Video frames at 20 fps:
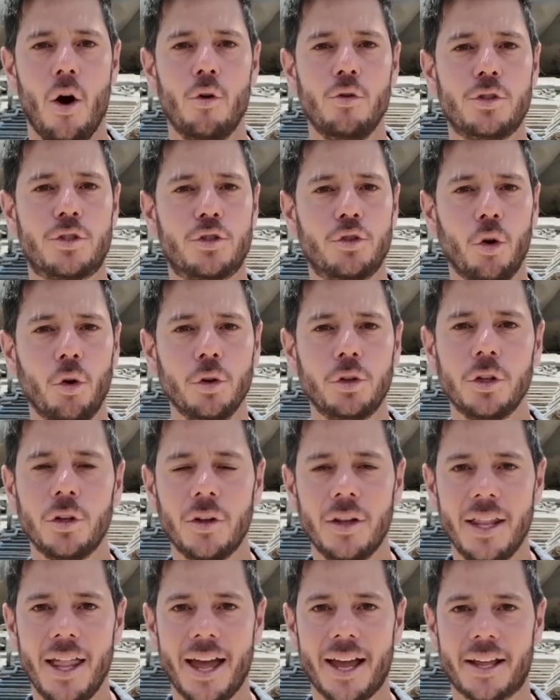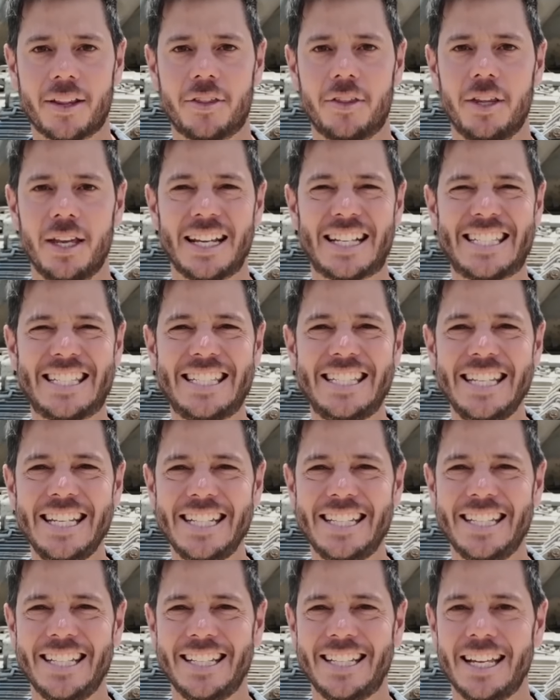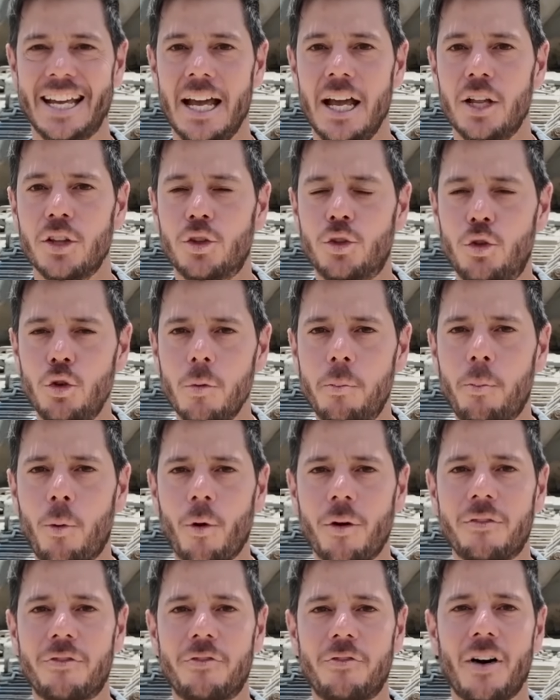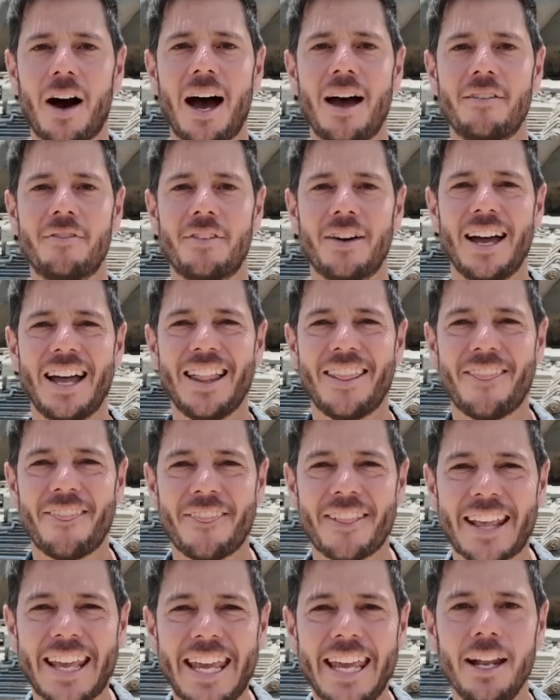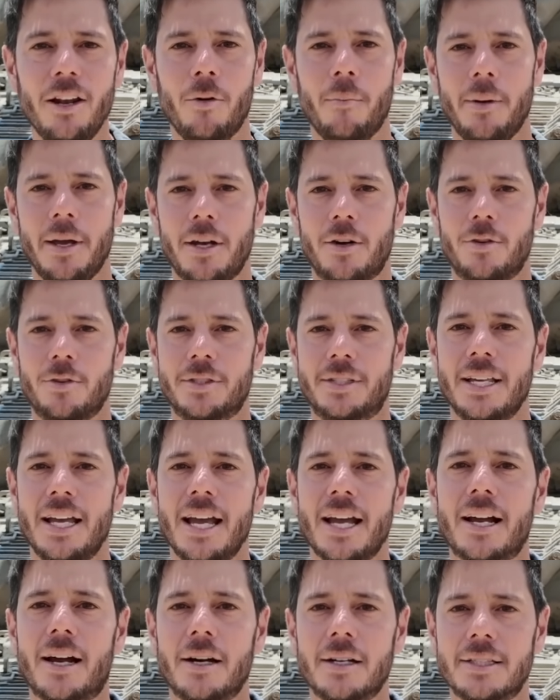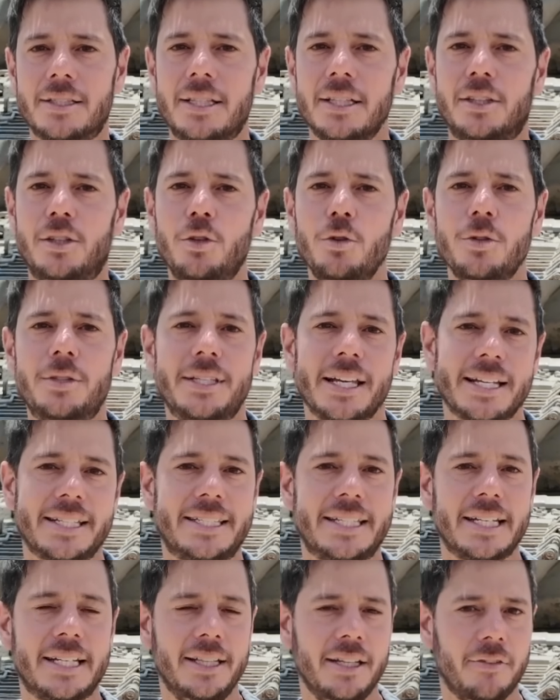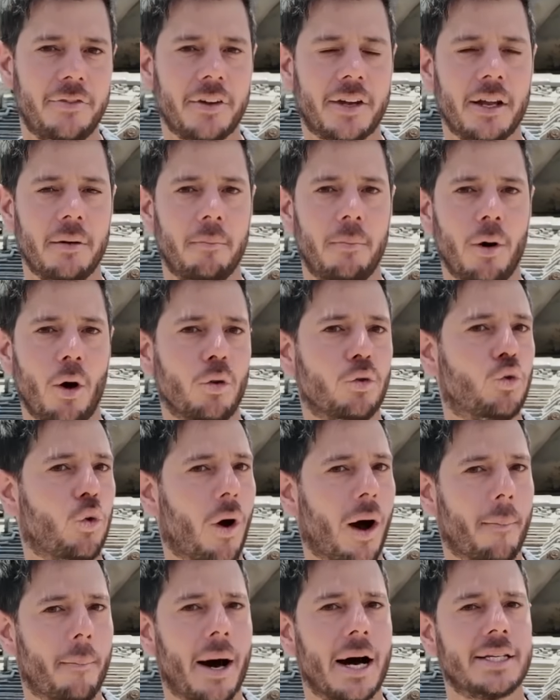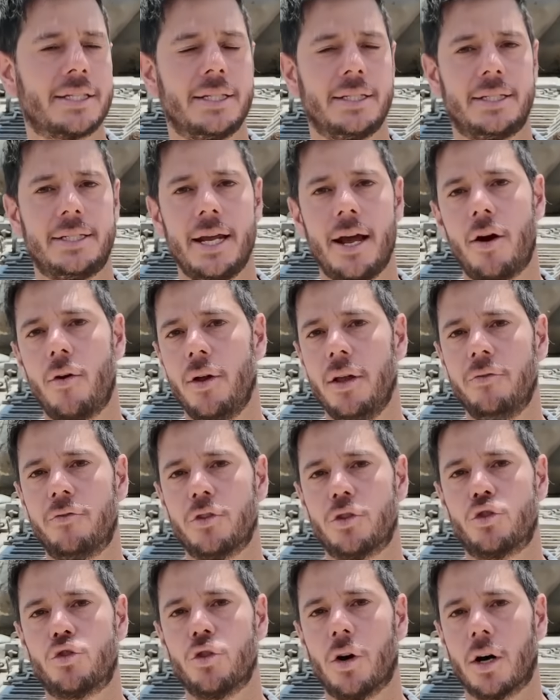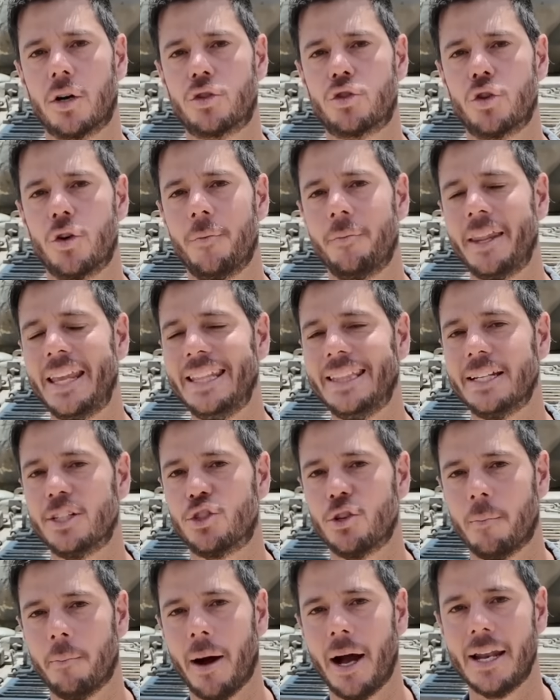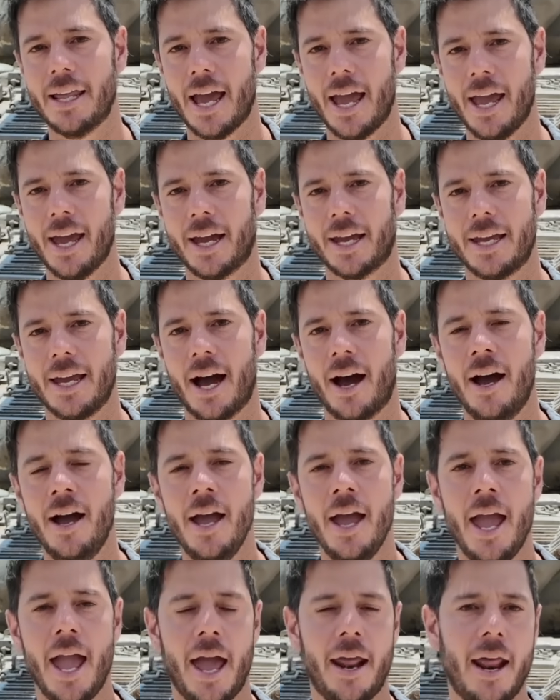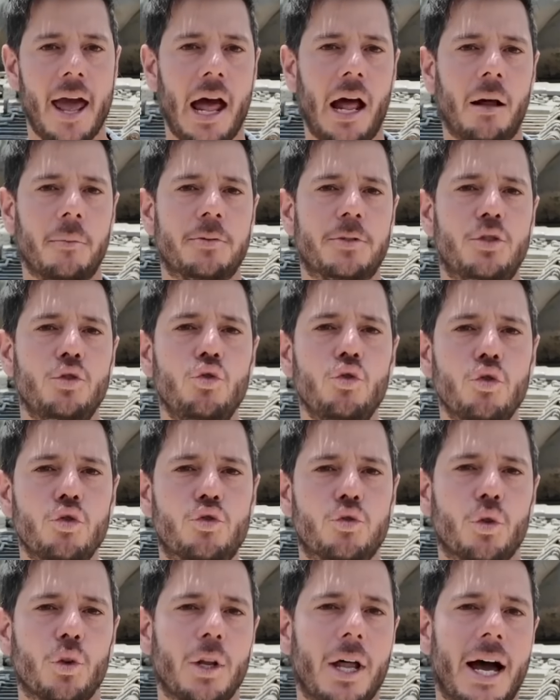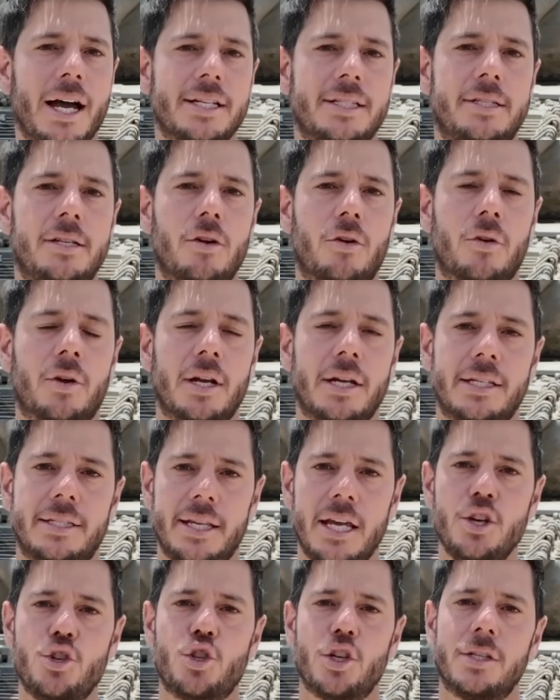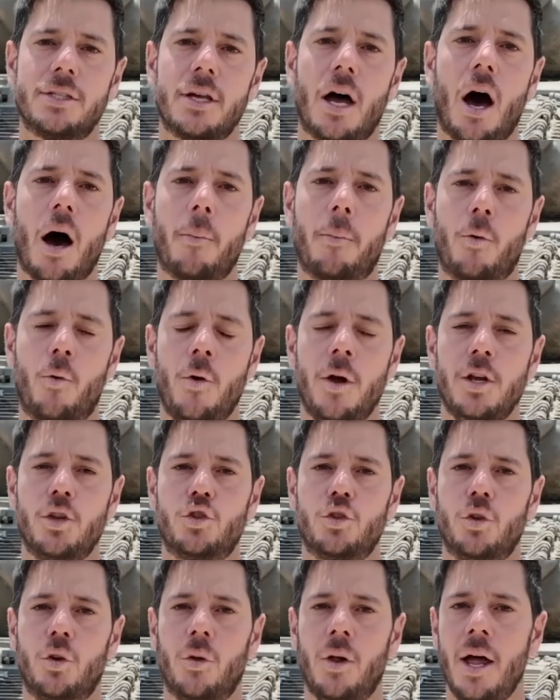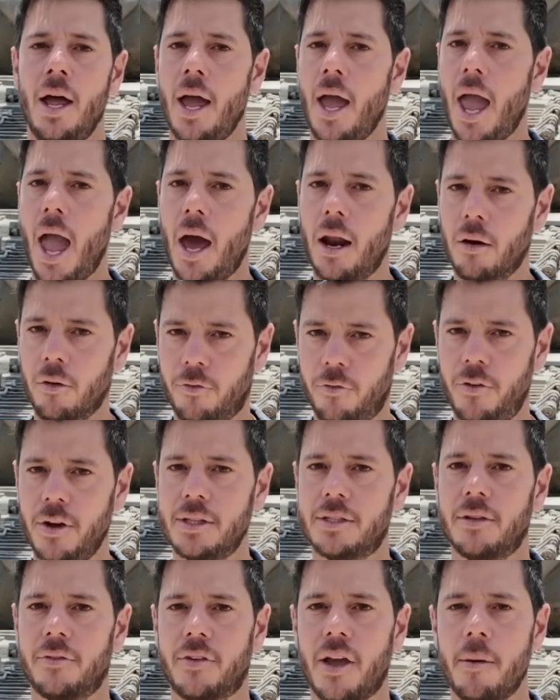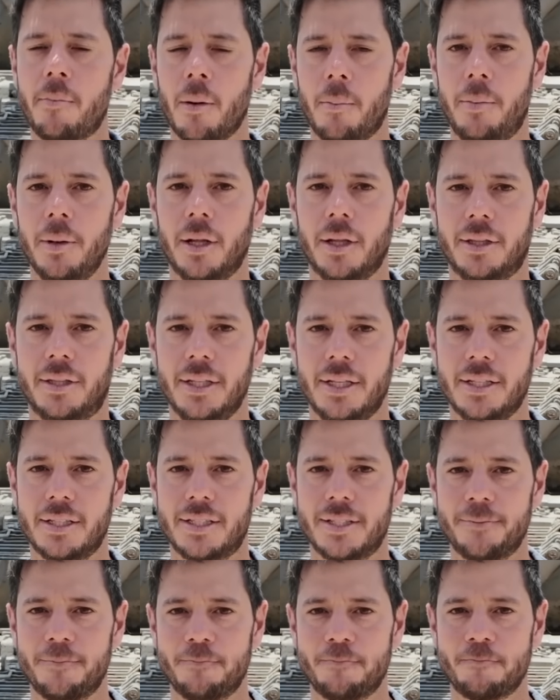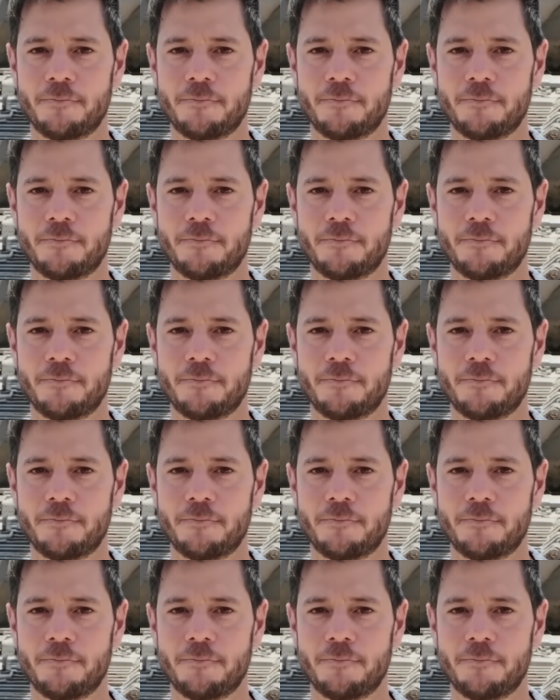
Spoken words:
whose total length exceeded 2.5 kilometers, constitutes a significant blow to Hamas's terror infrastructure in the Jabalia area and helps neutralize the organization's operational and offensive capabilities.